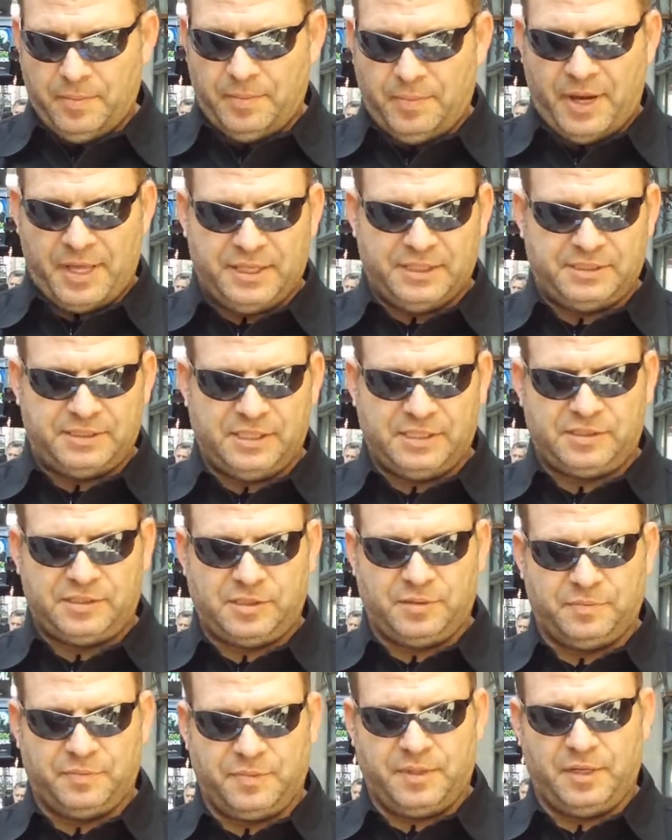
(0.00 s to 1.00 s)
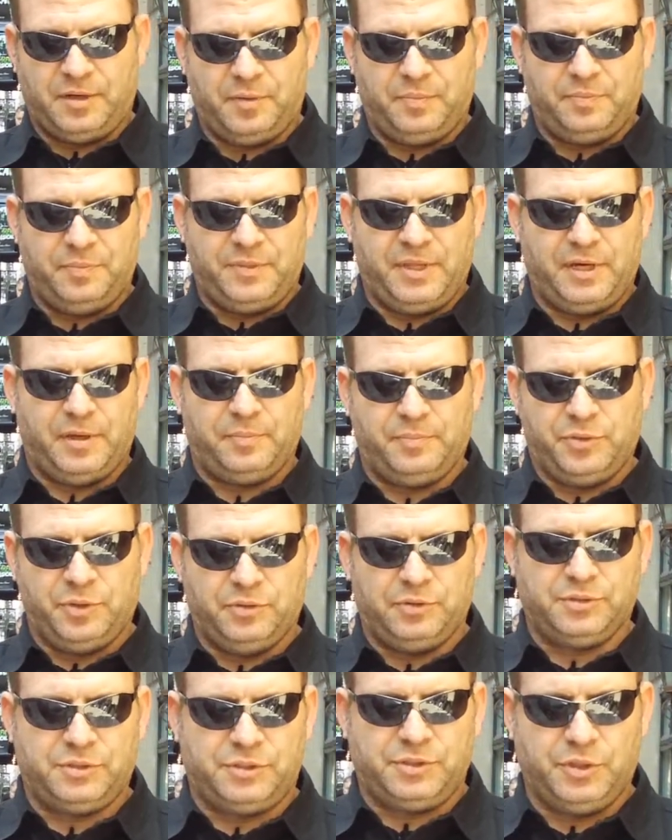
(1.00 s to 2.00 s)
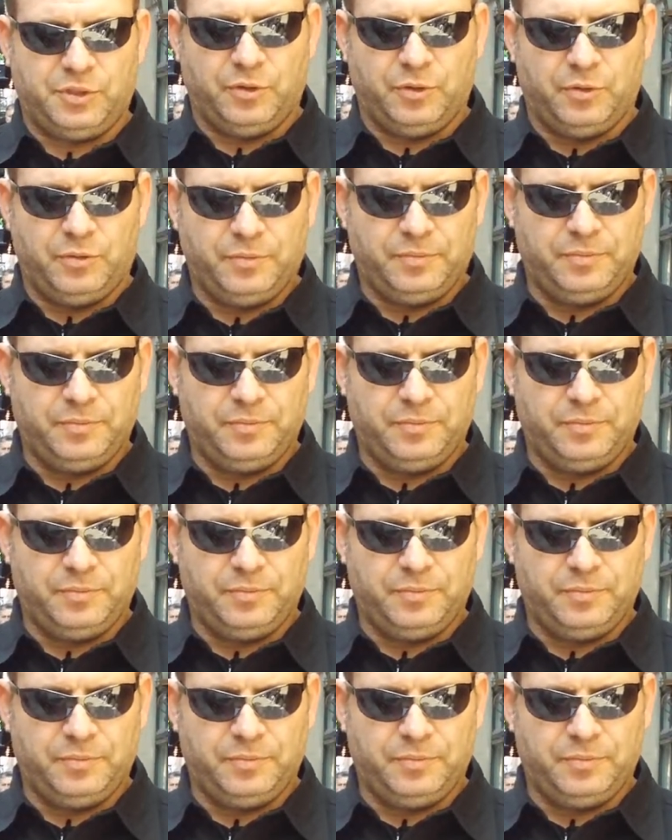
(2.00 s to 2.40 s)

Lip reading: by the system that abused you,